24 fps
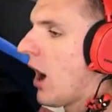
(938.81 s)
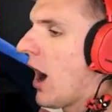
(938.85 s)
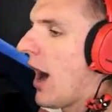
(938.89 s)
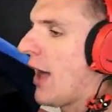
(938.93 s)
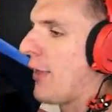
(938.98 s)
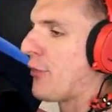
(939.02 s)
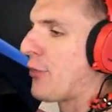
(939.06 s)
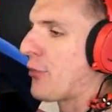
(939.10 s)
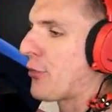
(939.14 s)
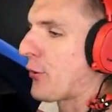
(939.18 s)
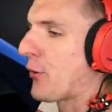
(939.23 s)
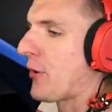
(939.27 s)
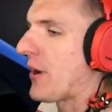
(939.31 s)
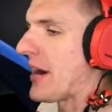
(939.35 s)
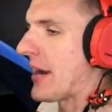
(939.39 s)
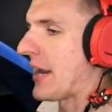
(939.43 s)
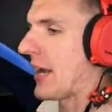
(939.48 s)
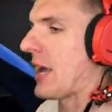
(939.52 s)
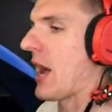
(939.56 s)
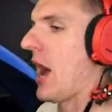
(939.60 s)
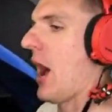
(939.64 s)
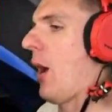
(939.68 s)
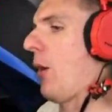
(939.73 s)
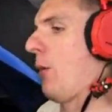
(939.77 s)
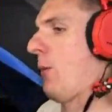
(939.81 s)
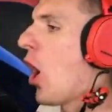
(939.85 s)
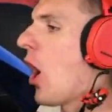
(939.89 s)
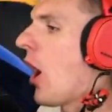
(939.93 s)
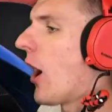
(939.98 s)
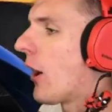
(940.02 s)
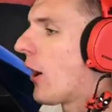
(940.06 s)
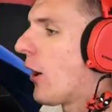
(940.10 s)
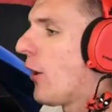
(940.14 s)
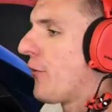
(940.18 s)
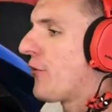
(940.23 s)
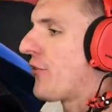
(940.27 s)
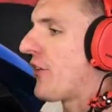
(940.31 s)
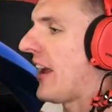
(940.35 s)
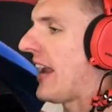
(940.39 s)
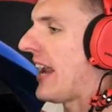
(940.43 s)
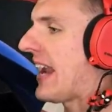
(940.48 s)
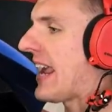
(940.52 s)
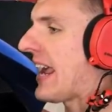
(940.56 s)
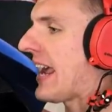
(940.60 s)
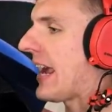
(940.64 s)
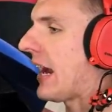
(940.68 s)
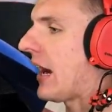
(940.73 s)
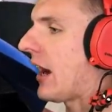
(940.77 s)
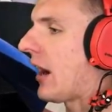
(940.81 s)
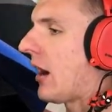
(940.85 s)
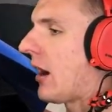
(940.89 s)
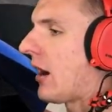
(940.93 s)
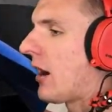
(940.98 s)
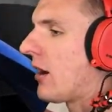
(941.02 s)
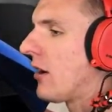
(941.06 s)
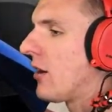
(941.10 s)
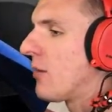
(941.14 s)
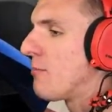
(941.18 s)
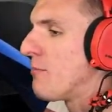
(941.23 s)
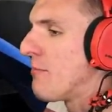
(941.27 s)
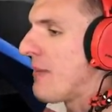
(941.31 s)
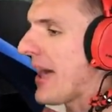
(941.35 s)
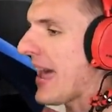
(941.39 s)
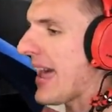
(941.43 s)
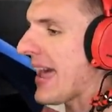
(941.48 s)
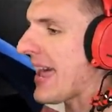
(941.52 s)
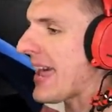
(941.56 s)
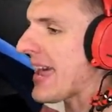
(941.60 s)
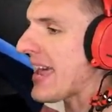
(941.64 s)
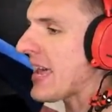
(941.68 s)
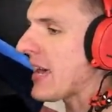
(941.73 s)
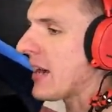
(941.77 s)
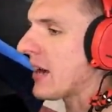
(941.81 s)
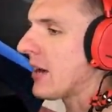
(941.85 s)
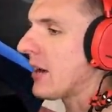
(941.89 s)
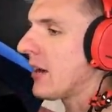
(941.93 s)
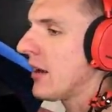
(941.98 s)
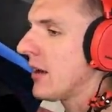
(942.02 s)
on three to go. Carlton here, me,